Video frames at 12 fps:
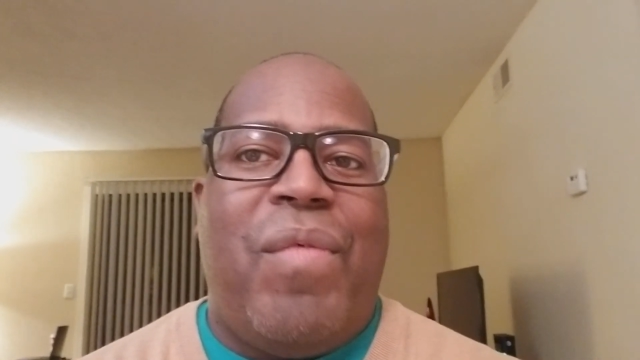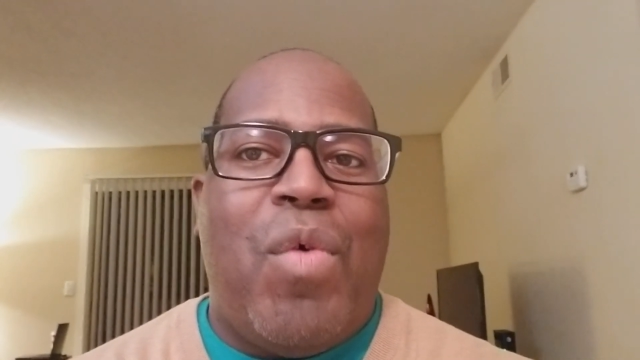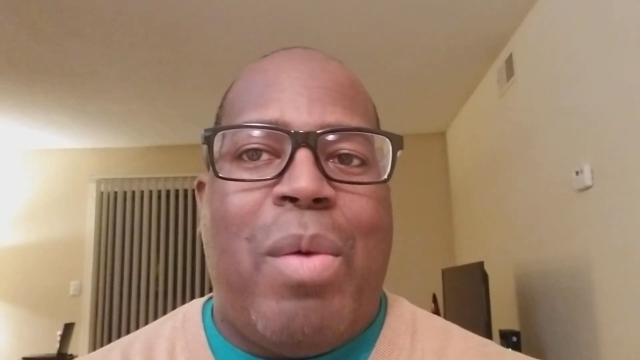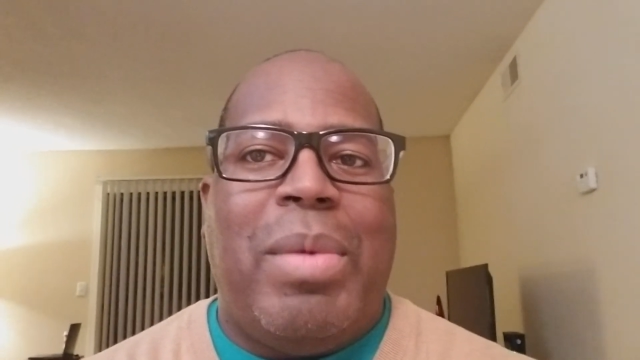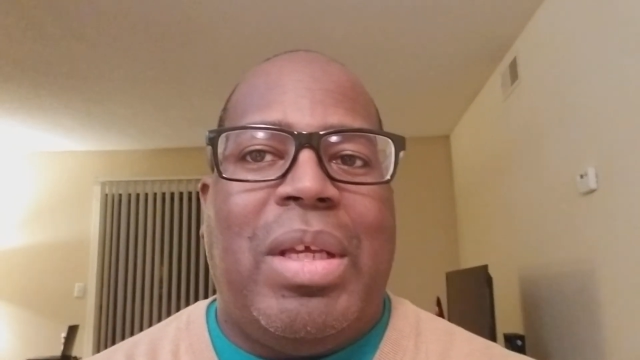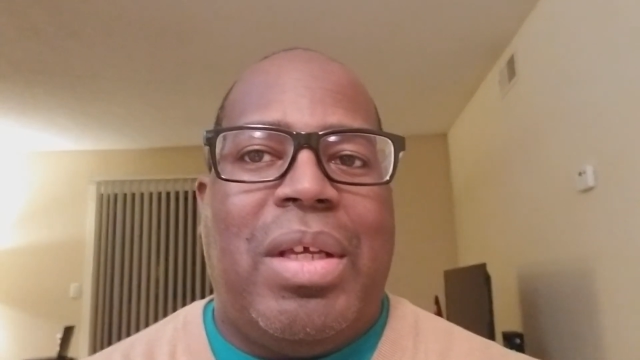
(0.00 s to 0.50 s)

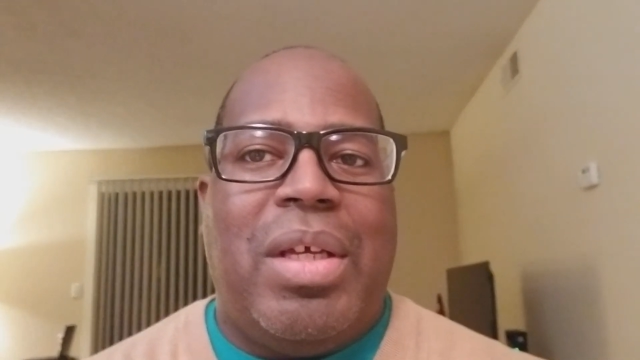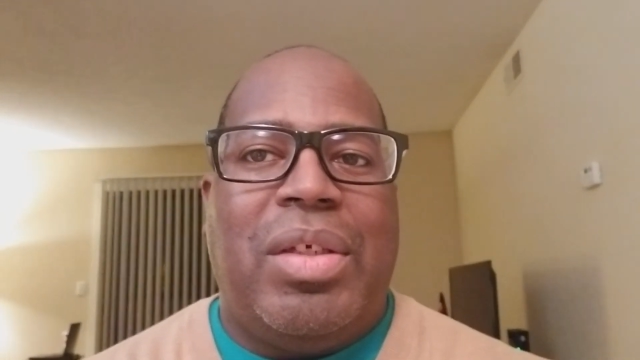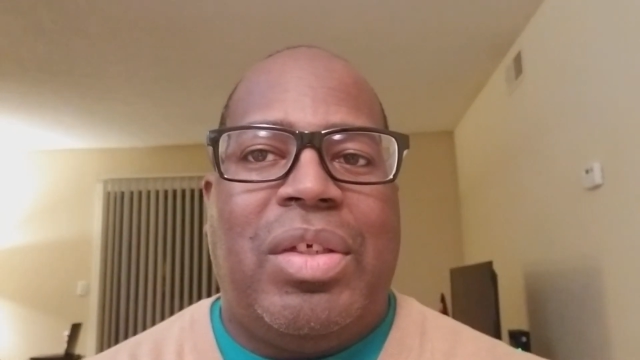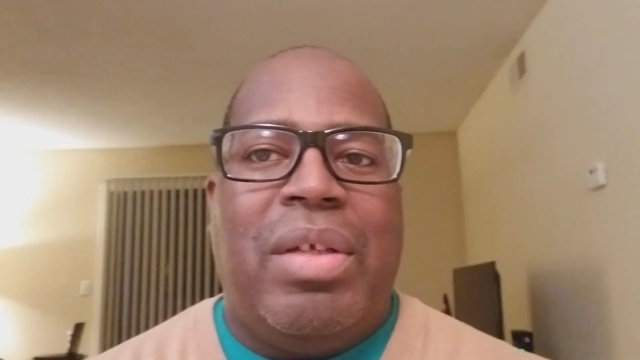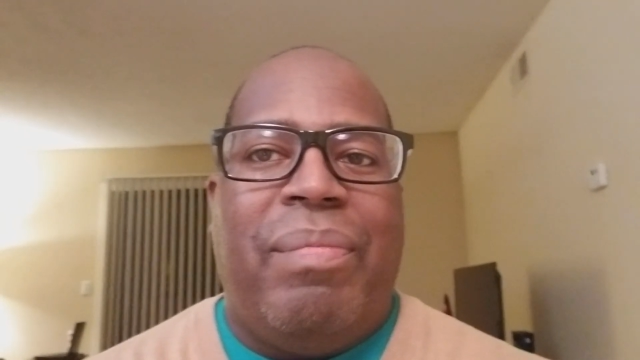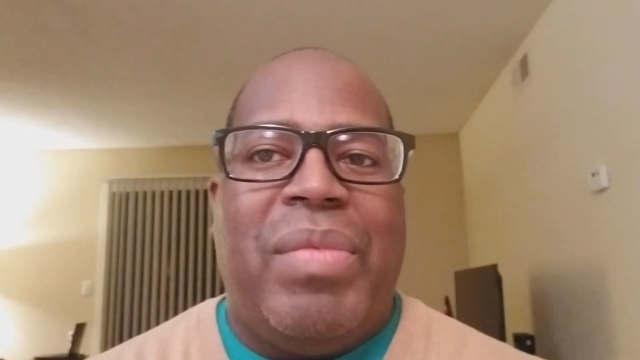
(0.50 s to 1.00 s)

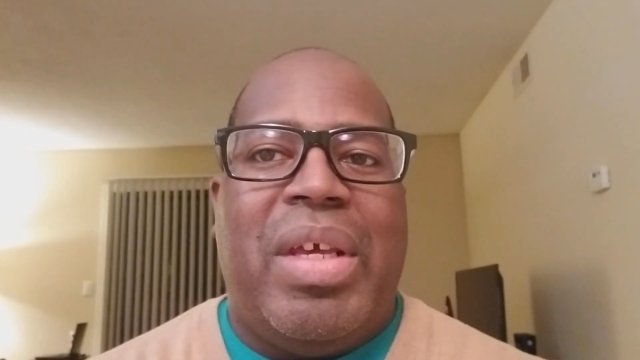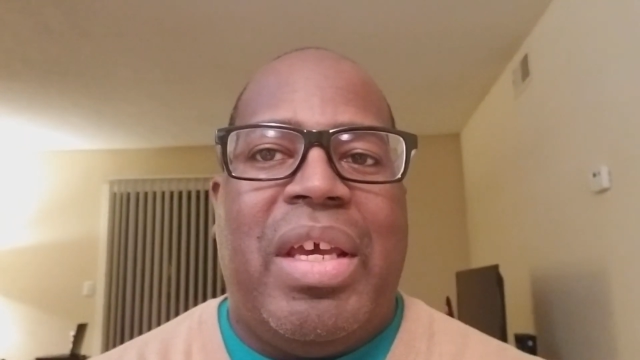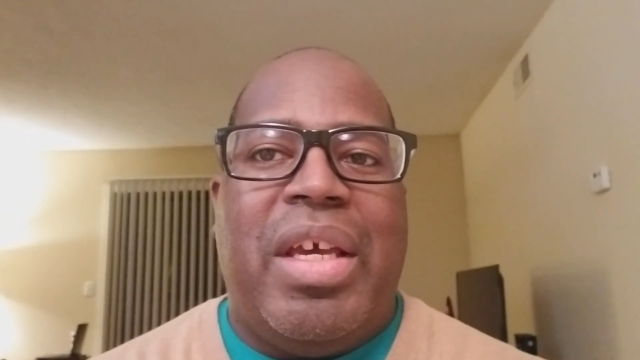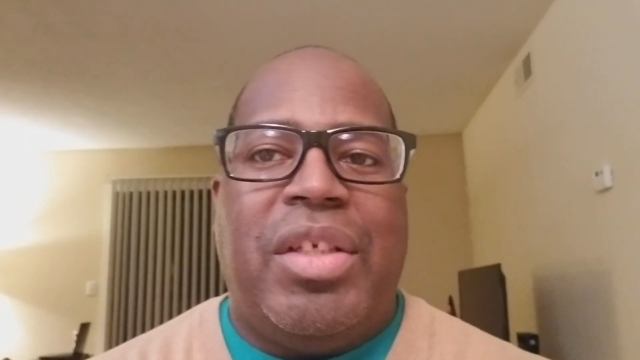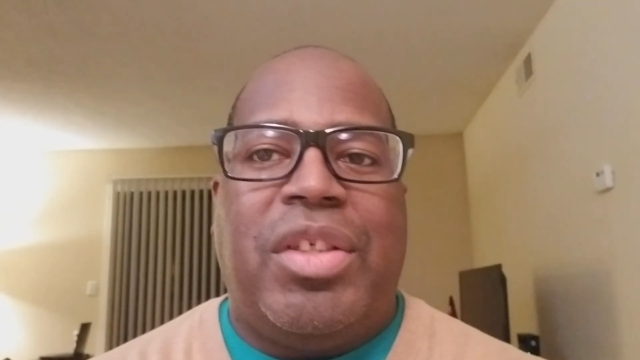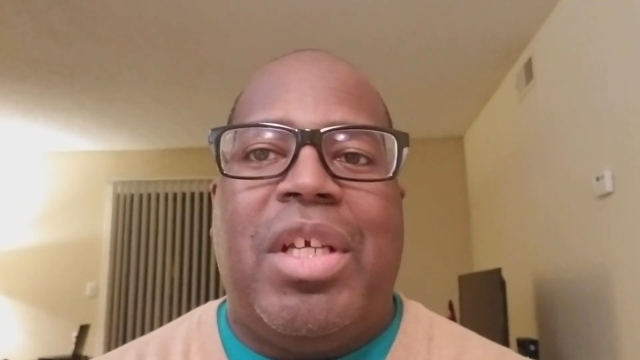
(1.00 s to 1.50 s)
formulas
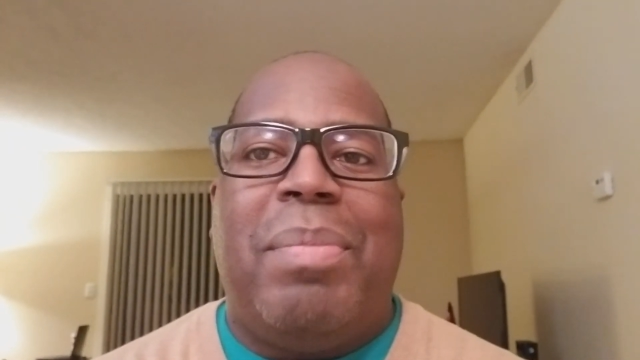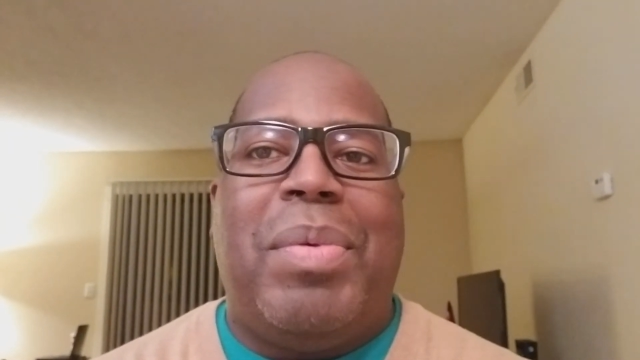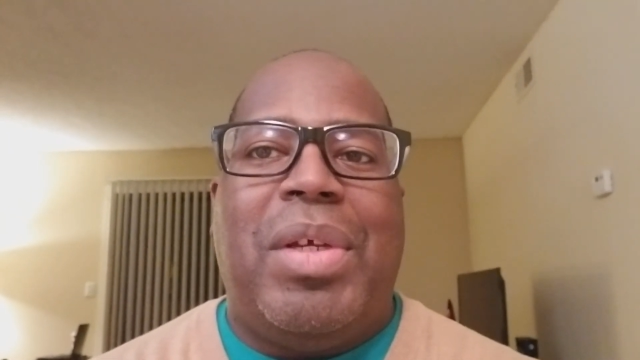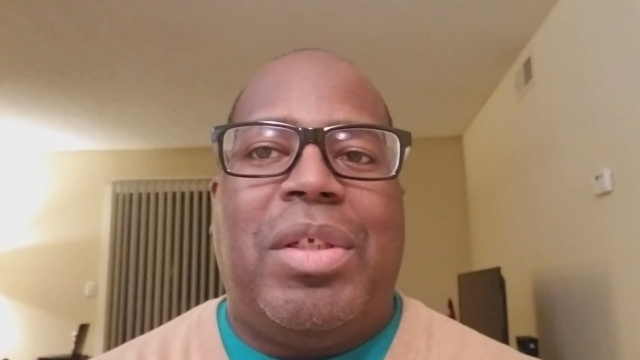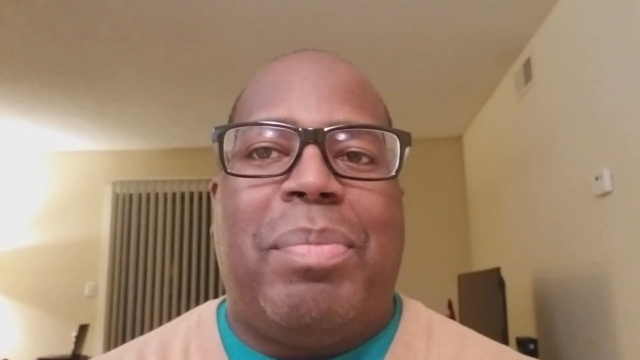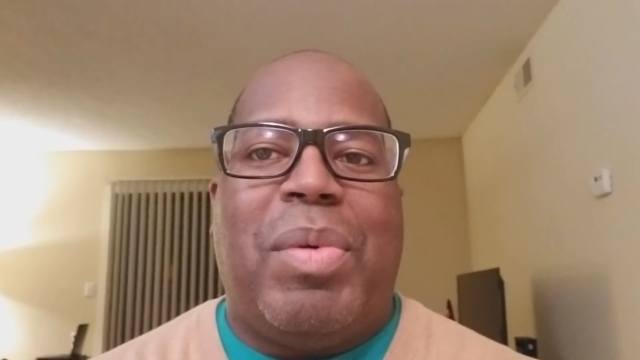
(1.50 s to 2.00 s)
is
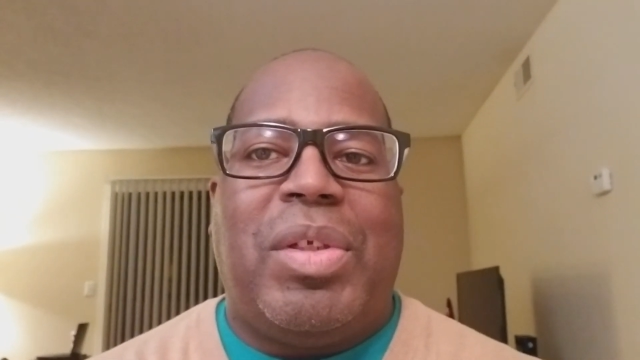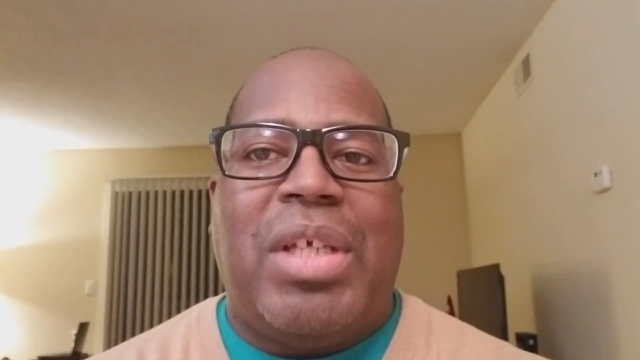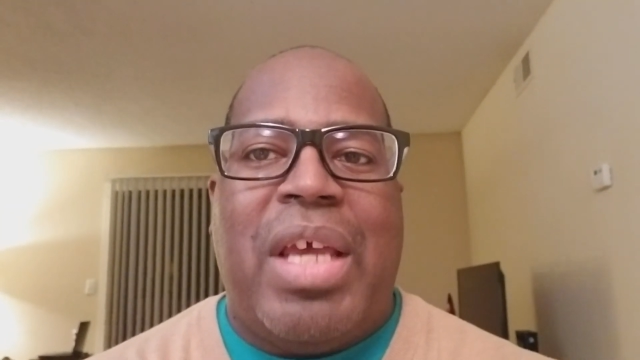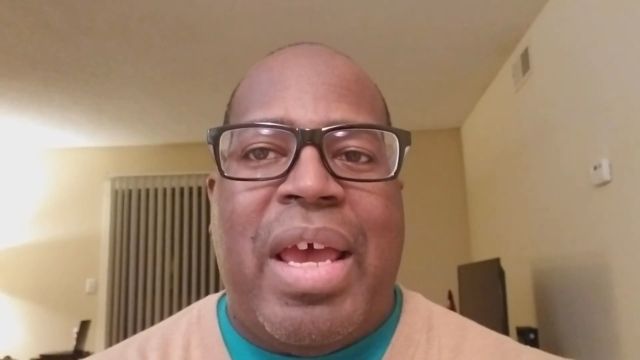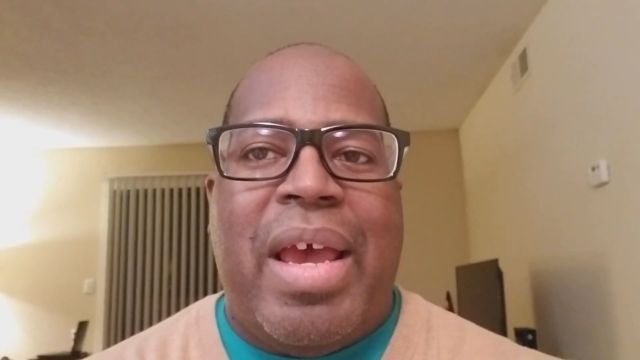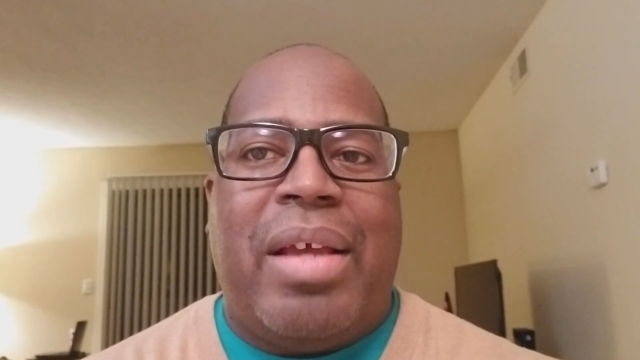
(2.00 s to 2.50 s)
simply to
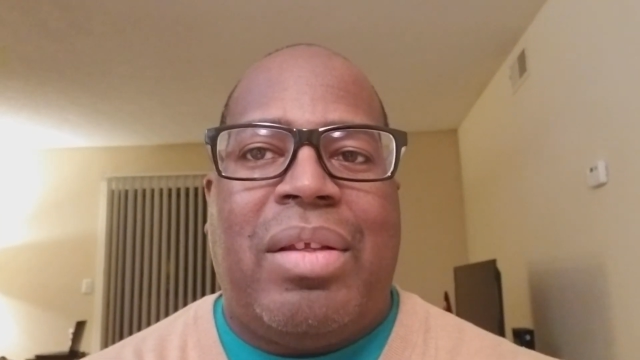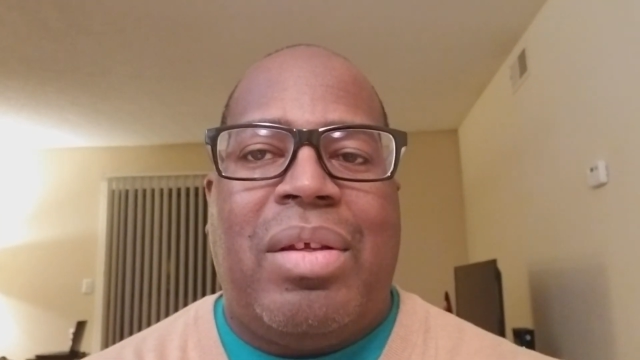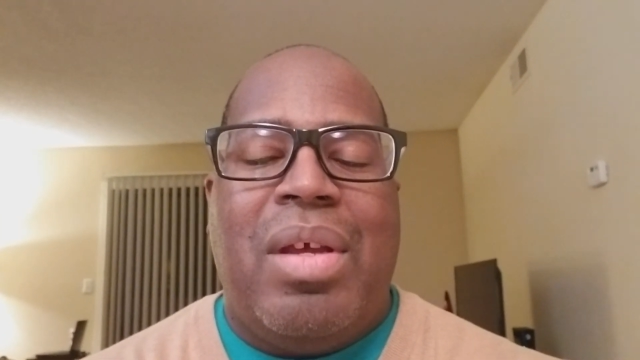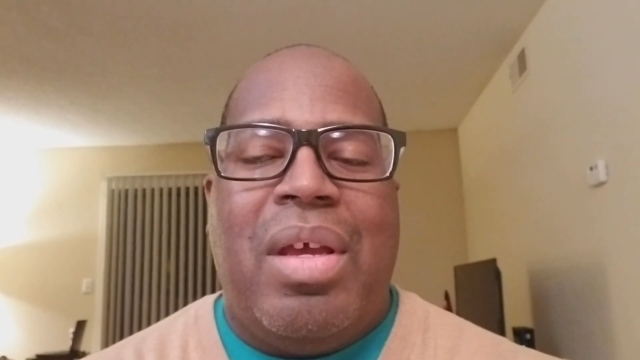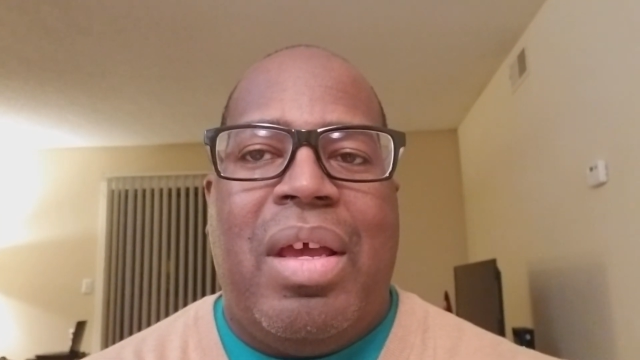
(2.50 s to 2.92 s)
protect